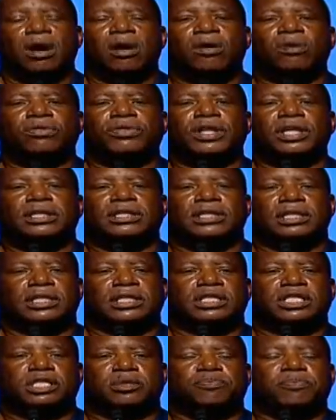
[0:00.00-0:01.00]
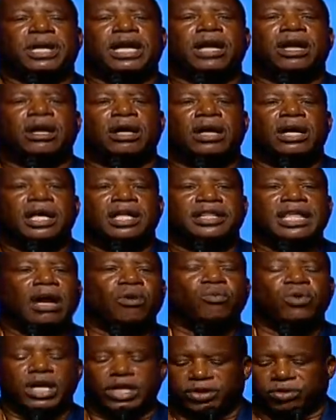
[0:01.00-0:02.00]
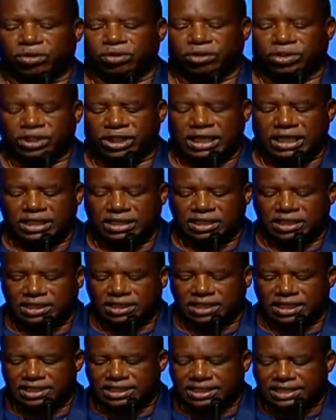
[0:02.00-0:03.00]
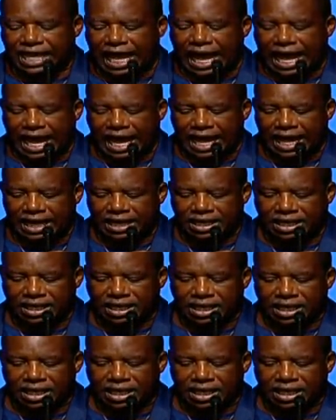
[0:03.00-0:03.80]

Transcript: on the, the spear that went through Jesus' side.